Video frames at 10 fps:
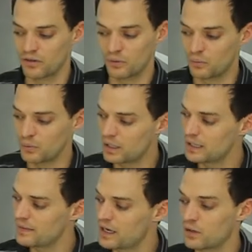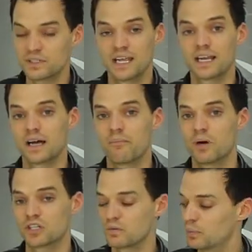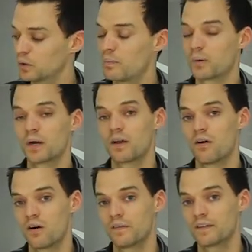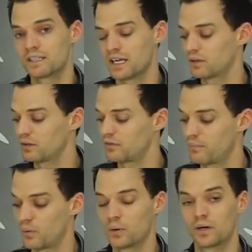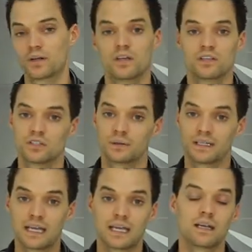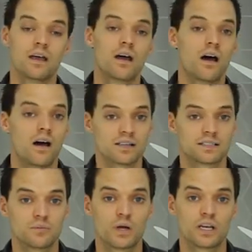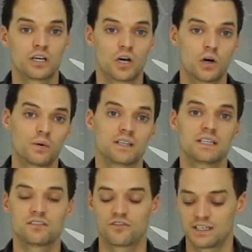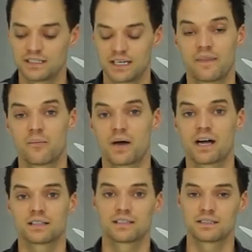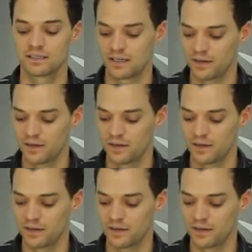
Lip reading: they don't take up much blueprint on the tail of your board. So again, awesome way to go with these fins and the boxes.